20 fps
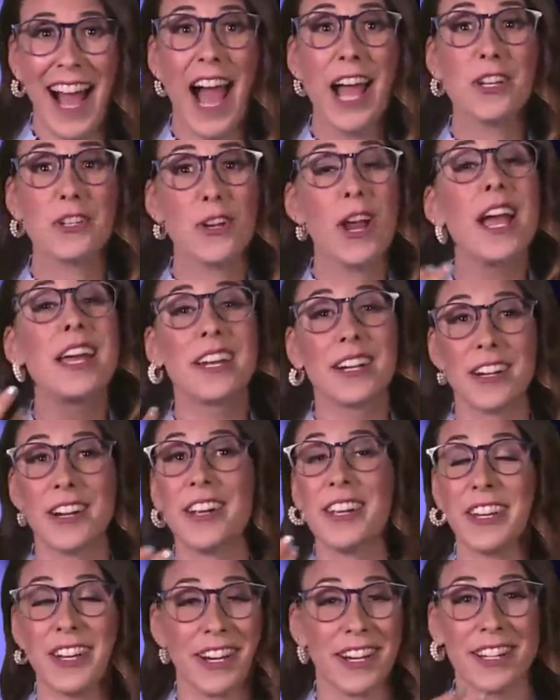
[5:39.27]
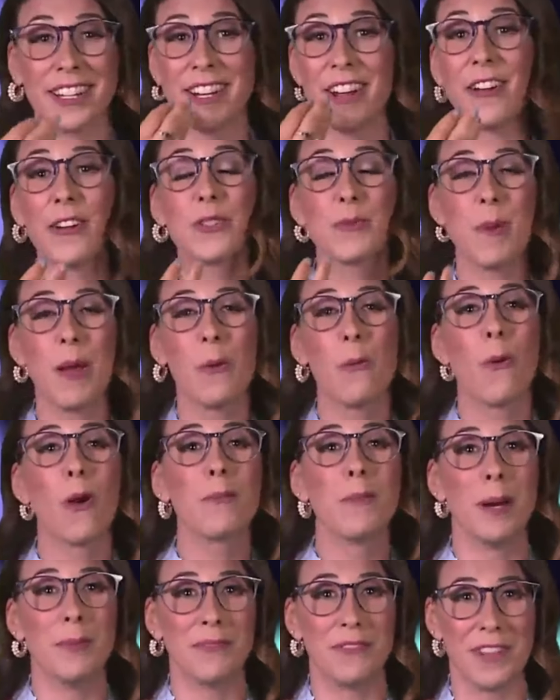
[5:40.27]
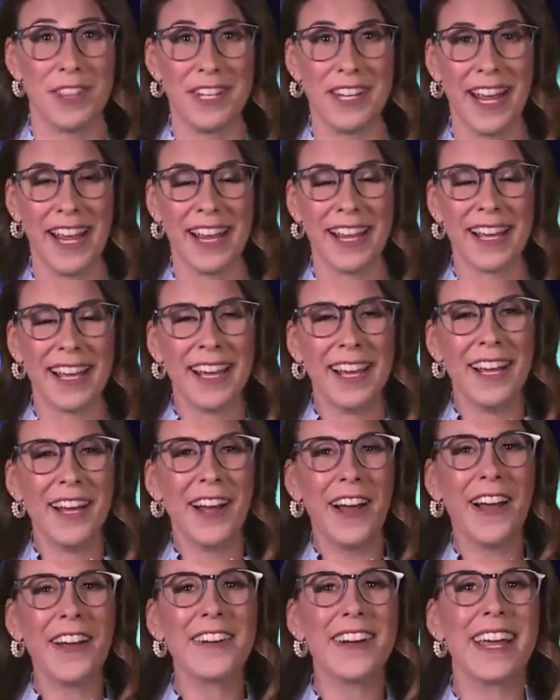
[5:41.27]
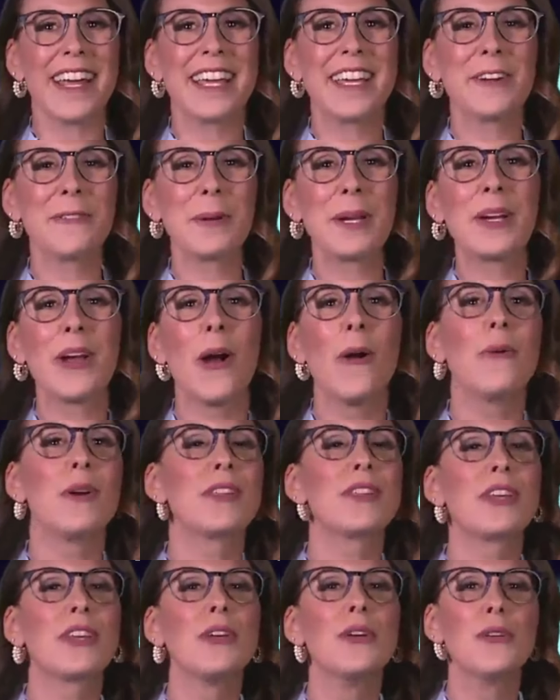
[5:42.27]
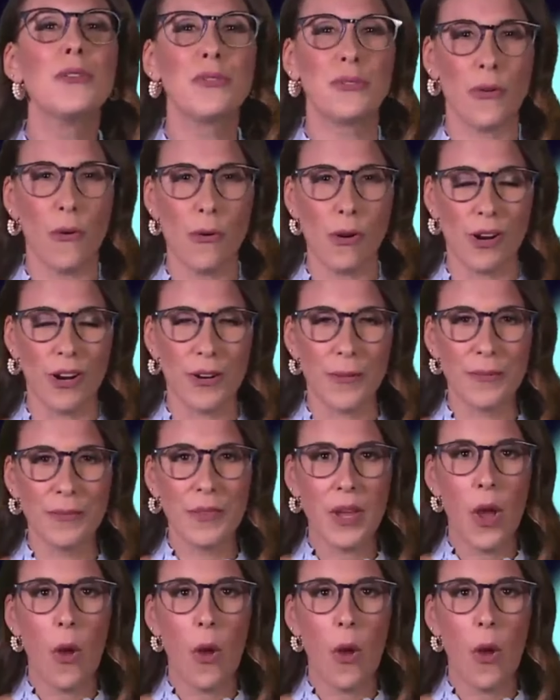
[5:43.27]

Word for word: I tried it earlier, you know, it was my warm up for the day. All right, here we go with Q4.